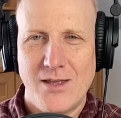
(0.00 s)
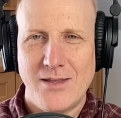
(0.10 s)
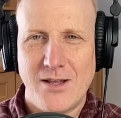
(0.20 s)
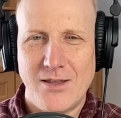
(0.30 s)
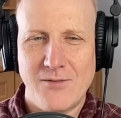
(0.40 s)

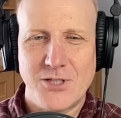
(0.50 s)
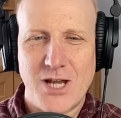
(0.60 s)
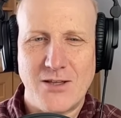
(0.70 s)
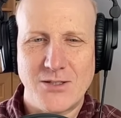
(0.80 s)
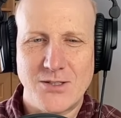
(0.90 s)
You know, they have
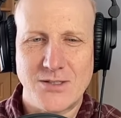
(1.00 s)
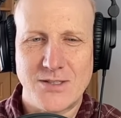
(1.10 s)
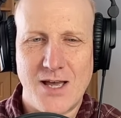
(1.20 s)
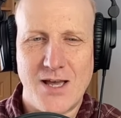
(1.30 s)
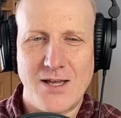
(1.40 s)
challenges
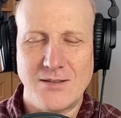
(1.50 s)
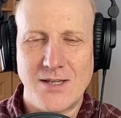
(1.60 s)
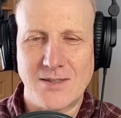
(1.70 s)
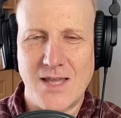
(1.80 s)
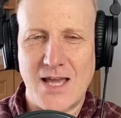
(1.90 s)
uh,
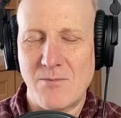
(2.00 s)
like that.